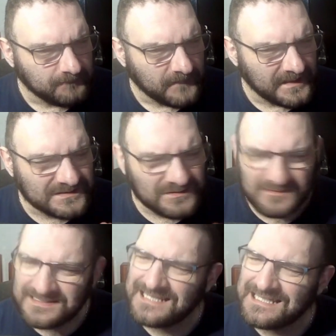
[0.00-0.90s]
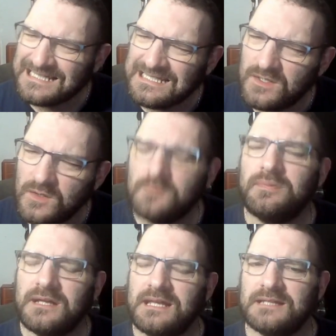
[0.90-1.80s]
It's not technically new,
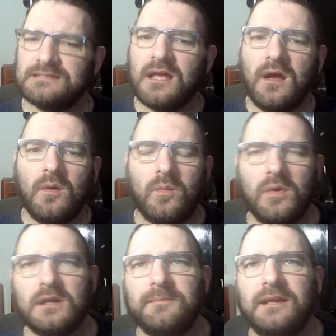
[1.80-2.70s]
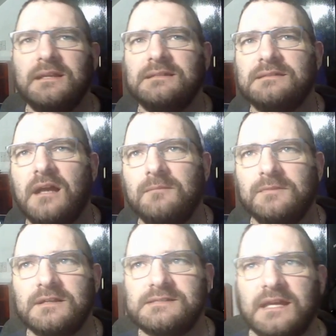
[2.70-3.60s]
but it is. What I mean is, I'm going
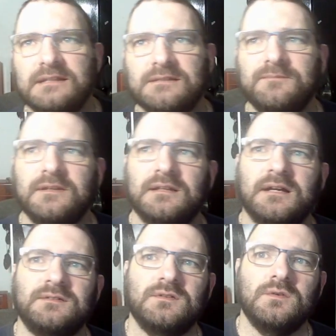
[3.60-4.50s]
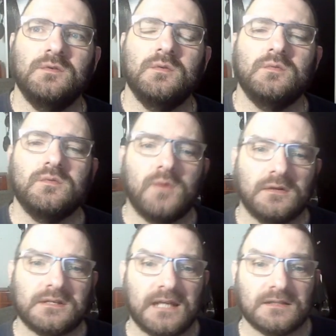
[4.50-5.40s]
to take something that I do with World
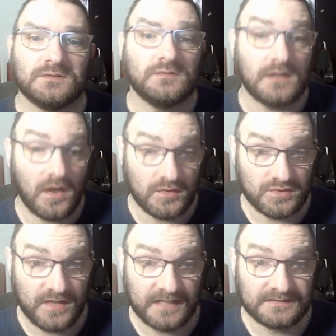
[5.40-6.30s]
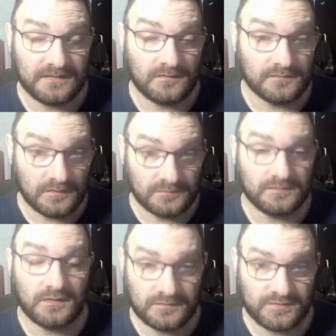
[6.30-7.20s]
of Tanks called the on track on on
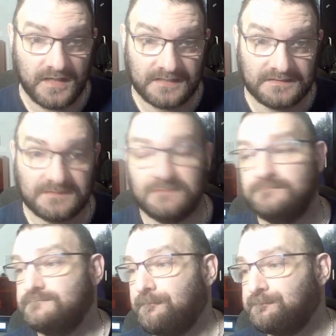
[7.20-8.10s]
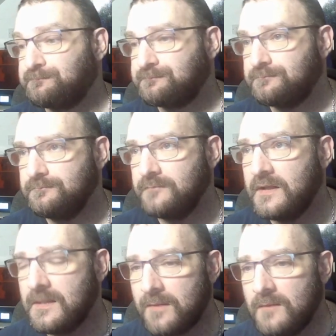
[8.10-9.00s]
on track system.
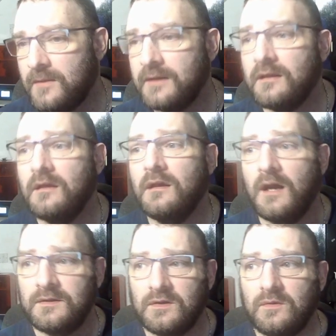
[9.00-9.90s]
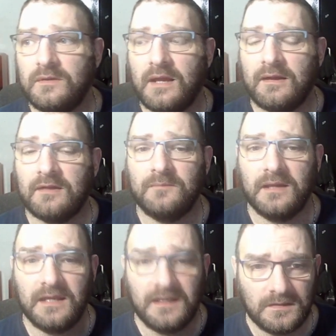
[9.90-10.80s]
Now, bear in mind, I do now have
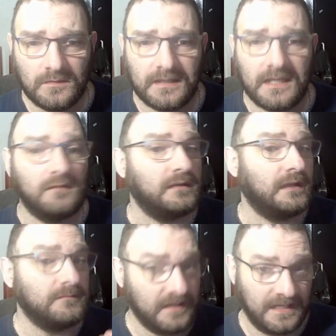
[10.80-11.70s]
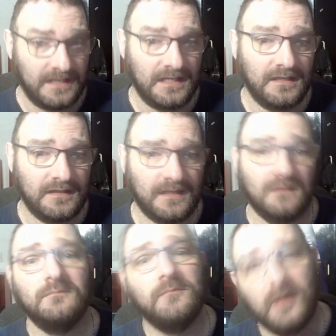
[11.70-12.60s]
my EU account and my NA
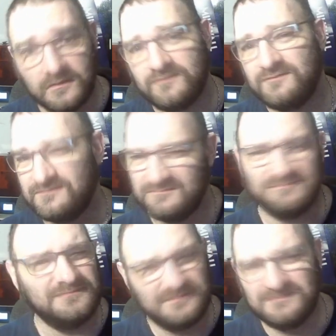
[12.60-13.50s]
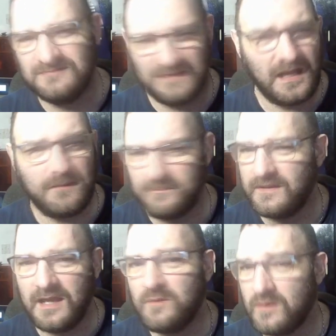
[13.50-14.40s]
account both mm, up
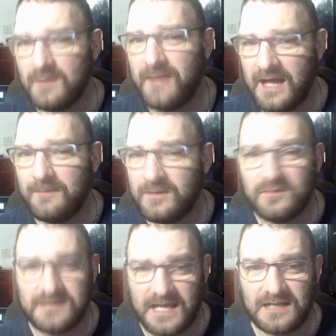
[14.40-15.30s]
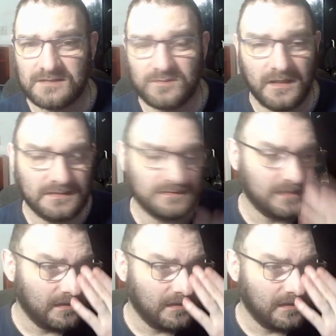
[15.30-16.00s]
there where I'm happy with tanks wise.